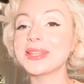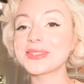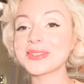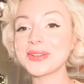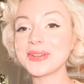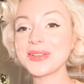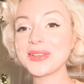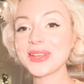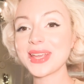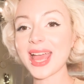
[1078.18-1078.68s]

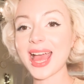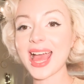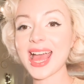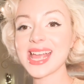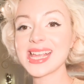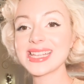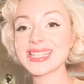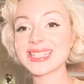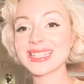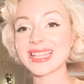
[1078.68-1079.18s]
So you
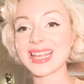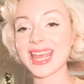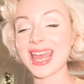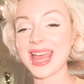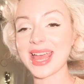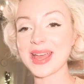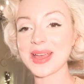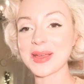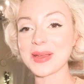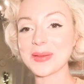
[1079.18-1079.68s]
guys,
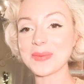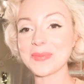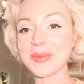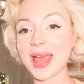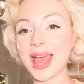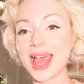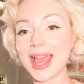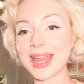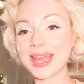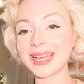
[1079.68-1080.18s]

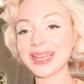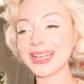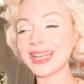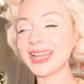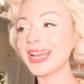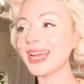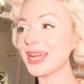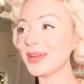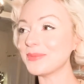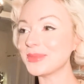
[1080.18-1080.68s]

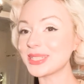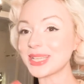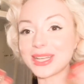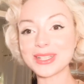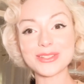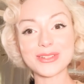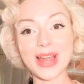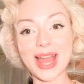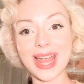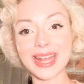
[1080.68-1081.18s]
I am
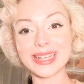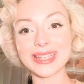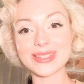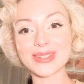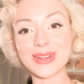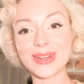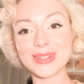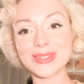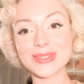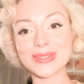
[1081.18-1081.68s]
done trying
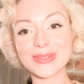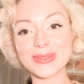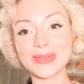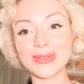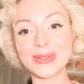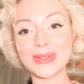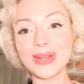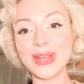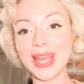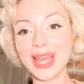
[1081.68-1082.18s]
these on,
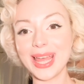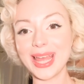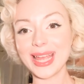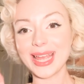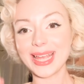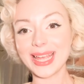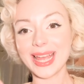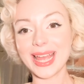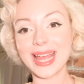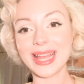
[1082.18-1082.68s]
so
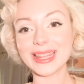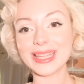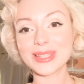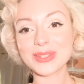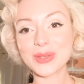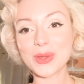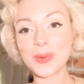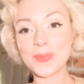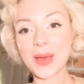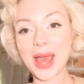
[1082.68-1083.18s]

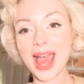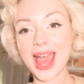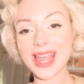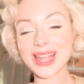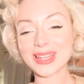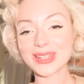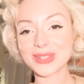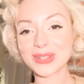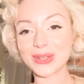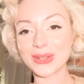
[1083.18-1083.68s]
let's go
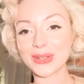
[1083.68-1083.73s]
back